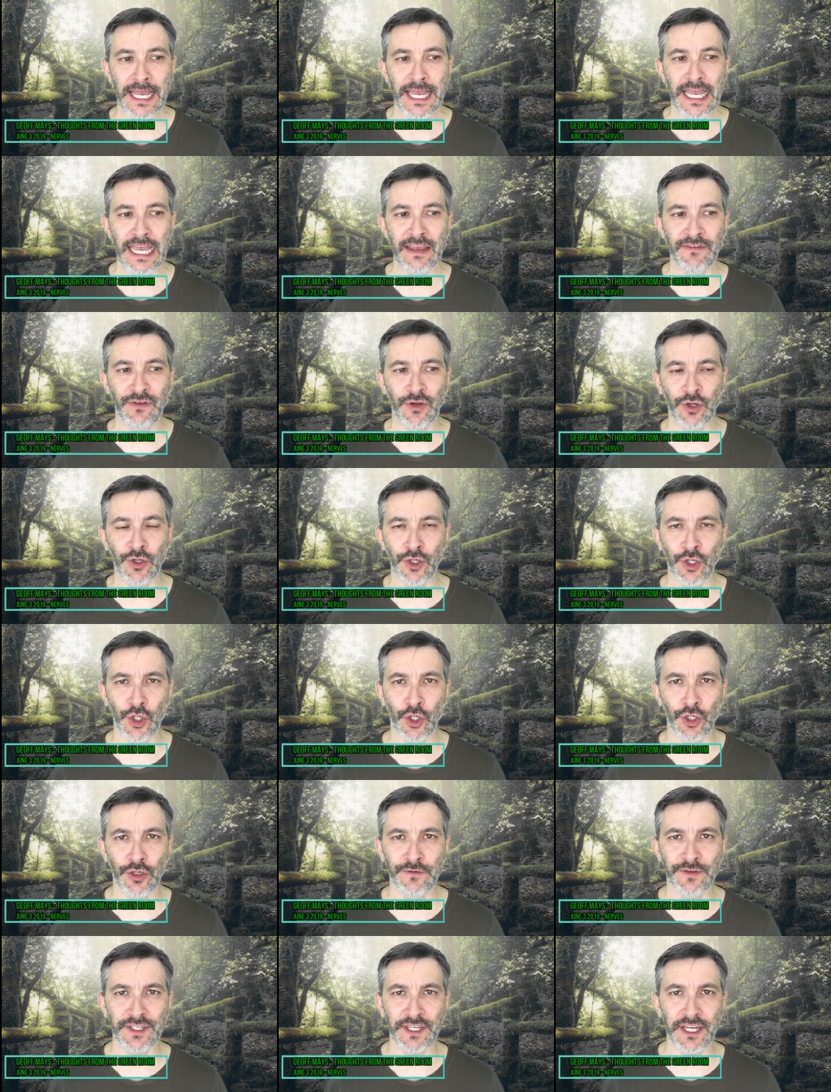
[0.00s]
If your
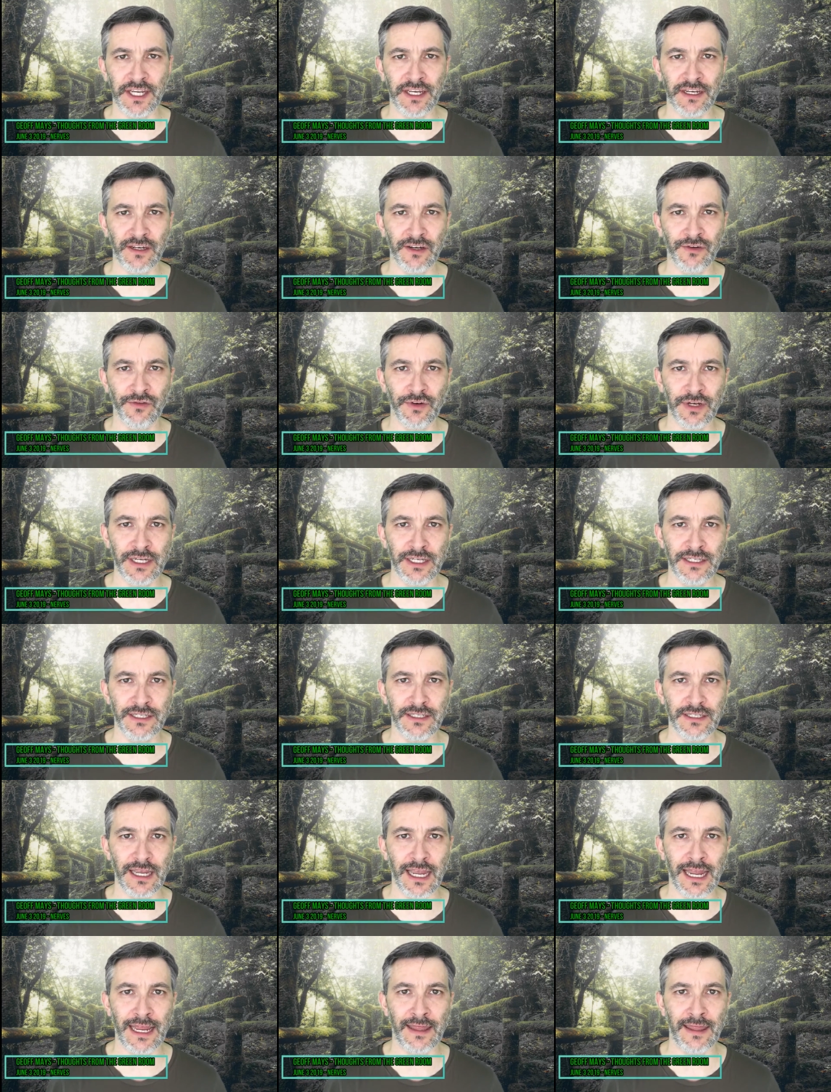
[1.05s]
nerves
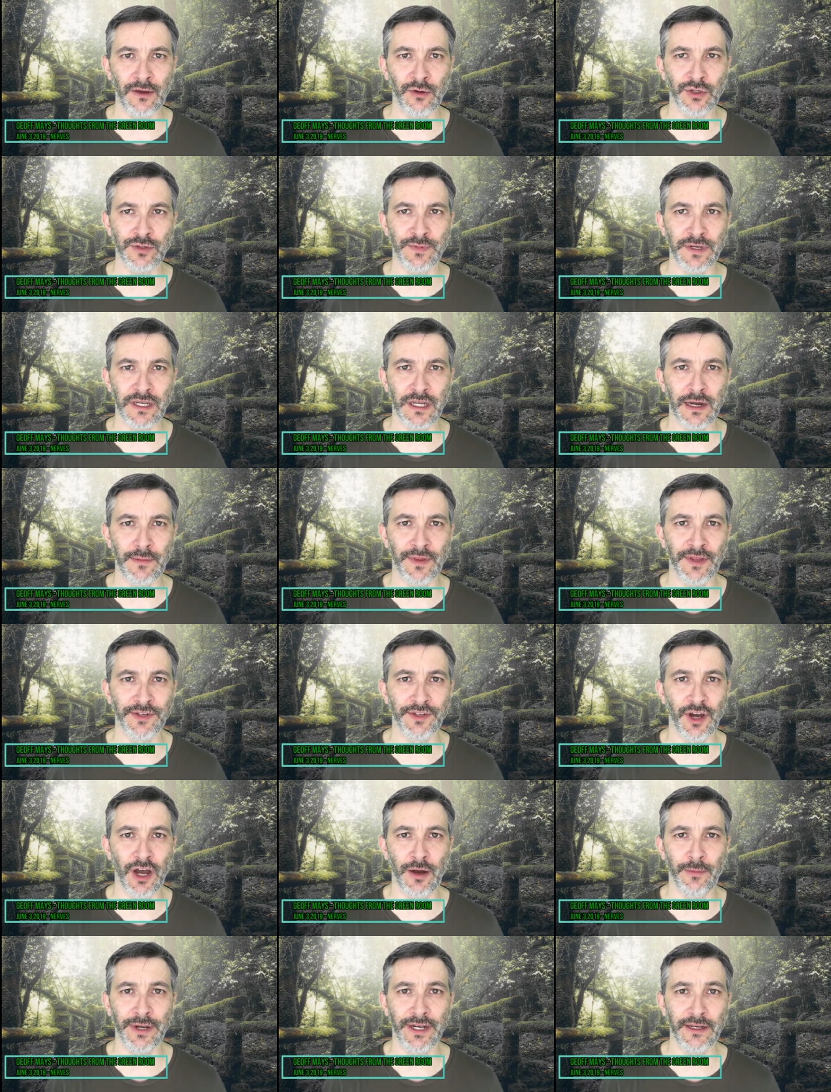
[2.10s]
increase and those become the
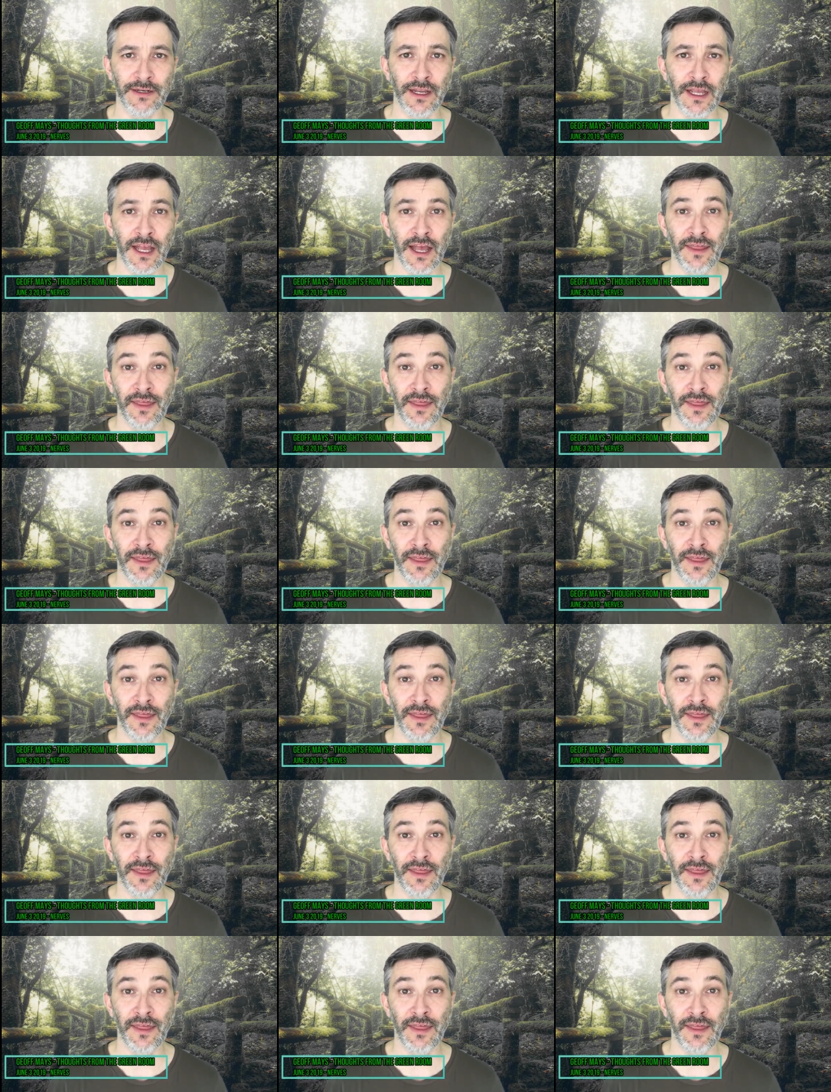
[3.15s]
dominant,